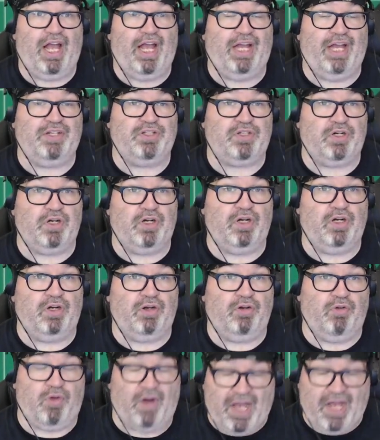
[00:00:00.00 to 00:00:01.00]
and her
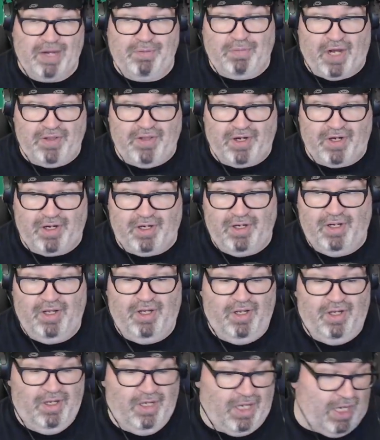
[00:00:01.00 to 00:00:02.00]
grandmother.
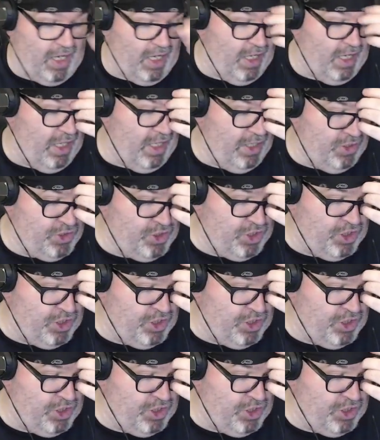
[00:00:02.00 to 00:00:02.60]
She